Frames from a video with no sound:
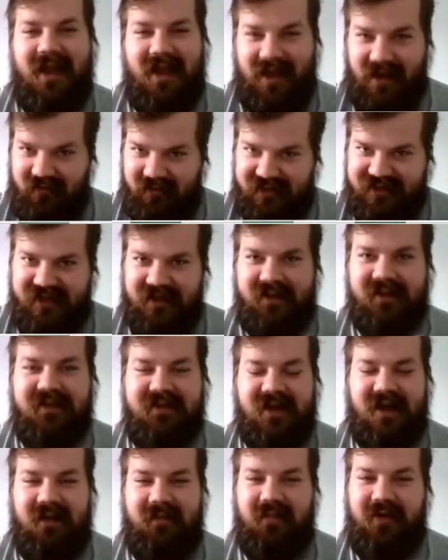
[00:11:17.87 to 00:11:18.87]
every single
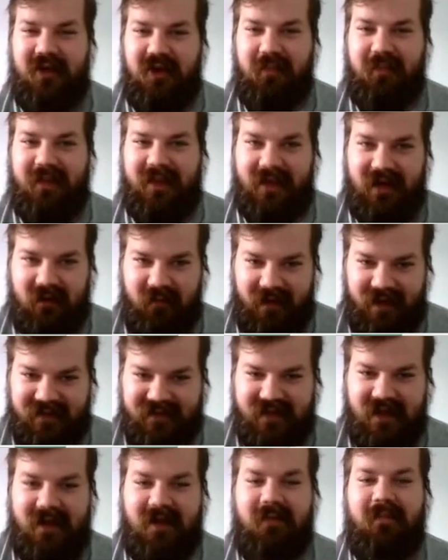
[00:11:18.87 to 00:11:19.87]
time you play
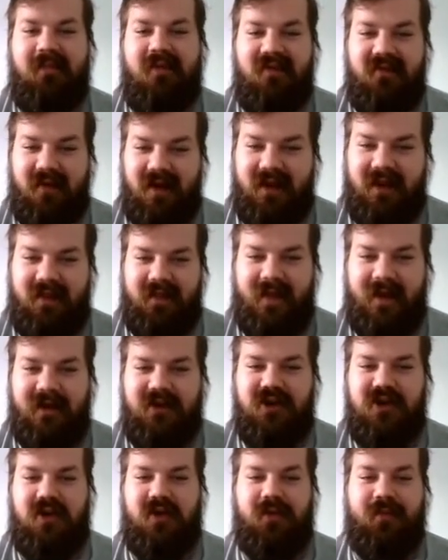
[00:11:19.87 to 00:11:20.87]
Quasar, provided
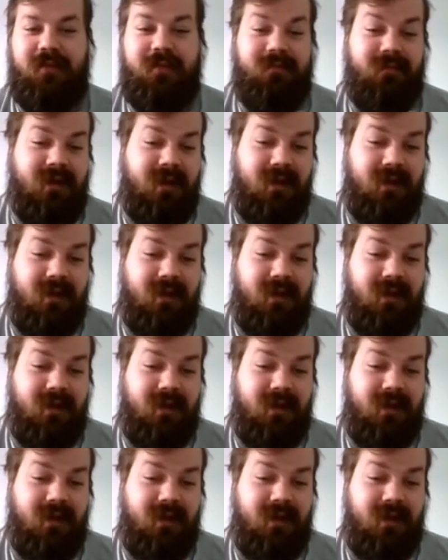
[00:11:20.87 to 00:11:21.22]
that you